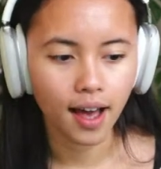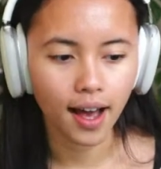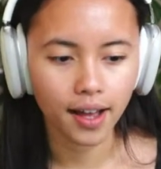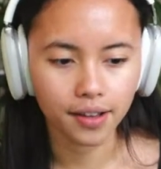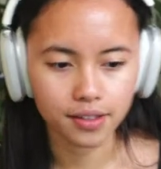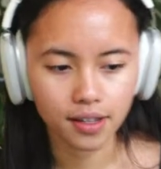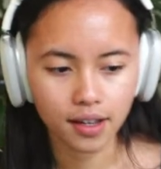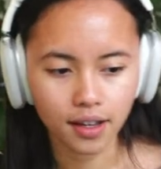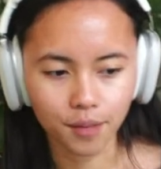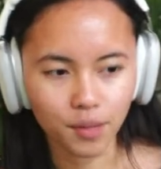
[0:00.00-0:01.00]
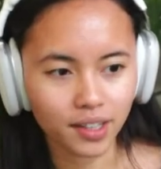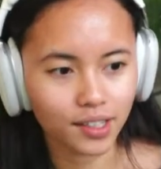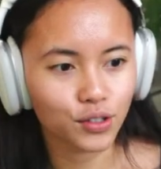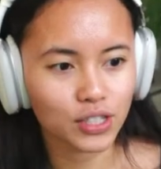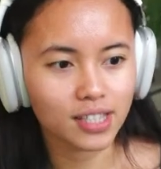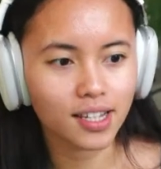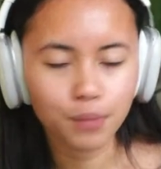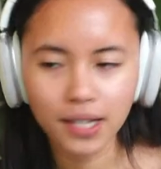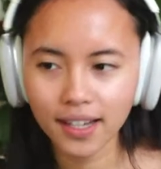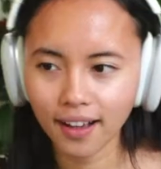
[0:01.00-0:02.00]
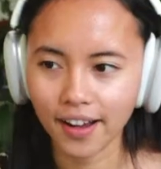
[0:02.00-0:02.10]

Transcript: and I'll give you a sneak peek.